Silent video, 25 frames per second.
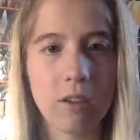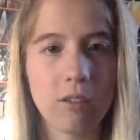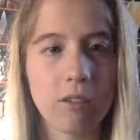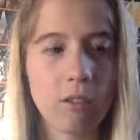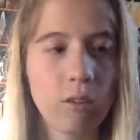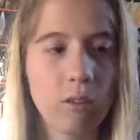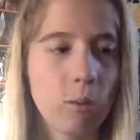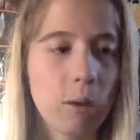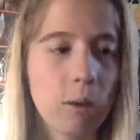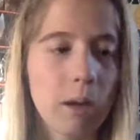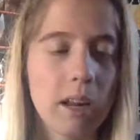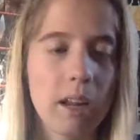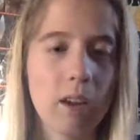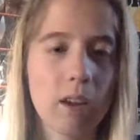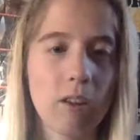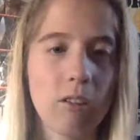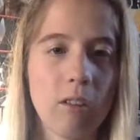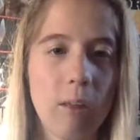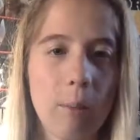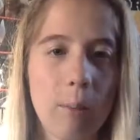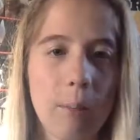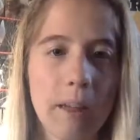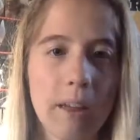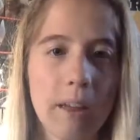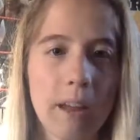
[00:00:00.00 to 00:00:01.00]
tweeting or
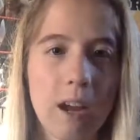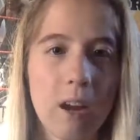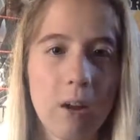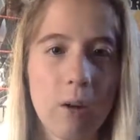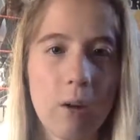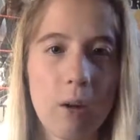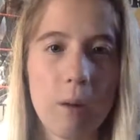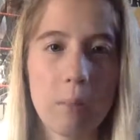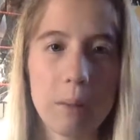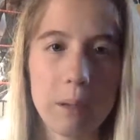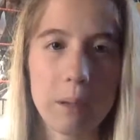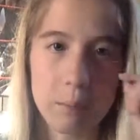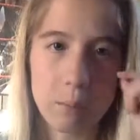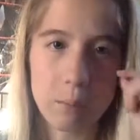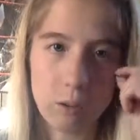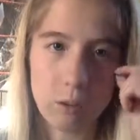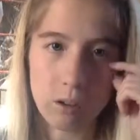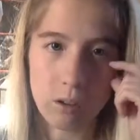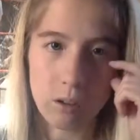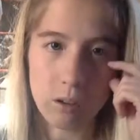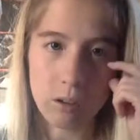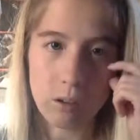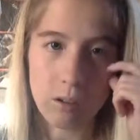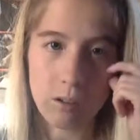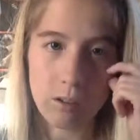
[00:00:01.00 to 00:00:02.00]
something, I don't want people
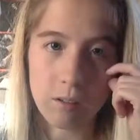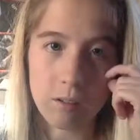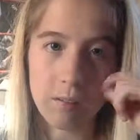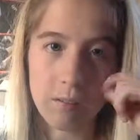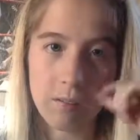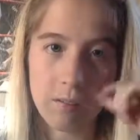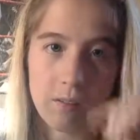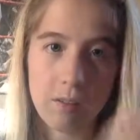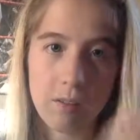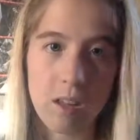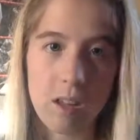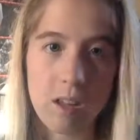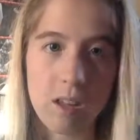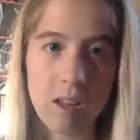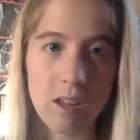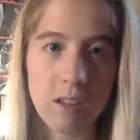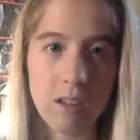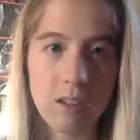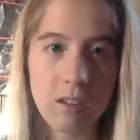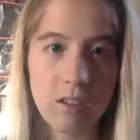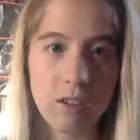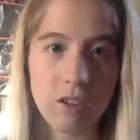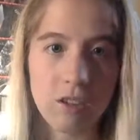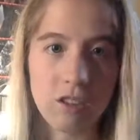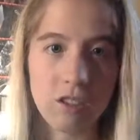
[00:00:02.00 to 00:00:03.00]
to
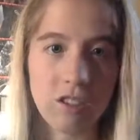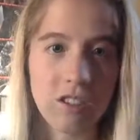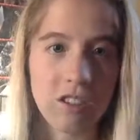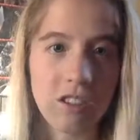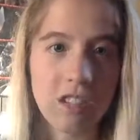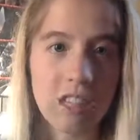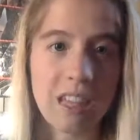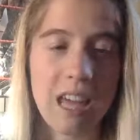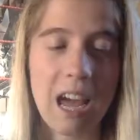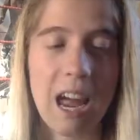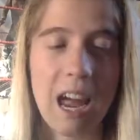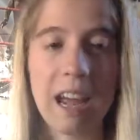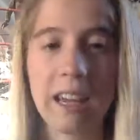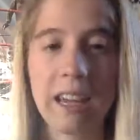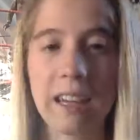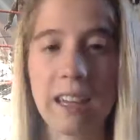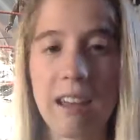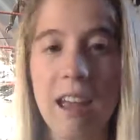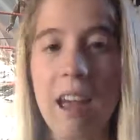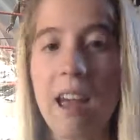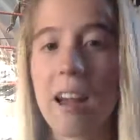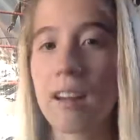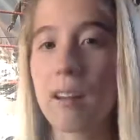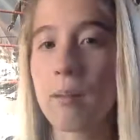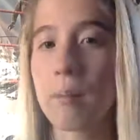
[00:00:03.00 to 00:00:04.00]
just see that. I can
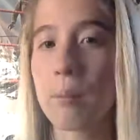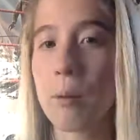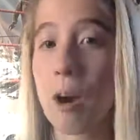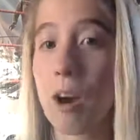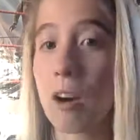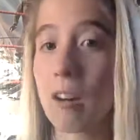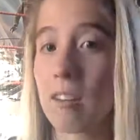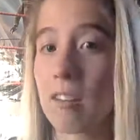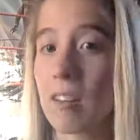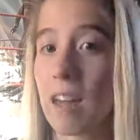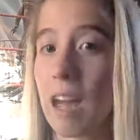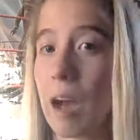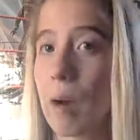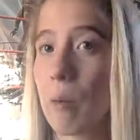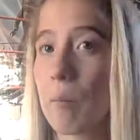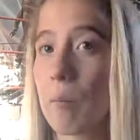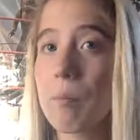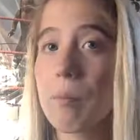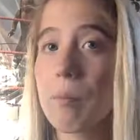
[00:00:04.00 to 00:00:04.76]
edit parts out.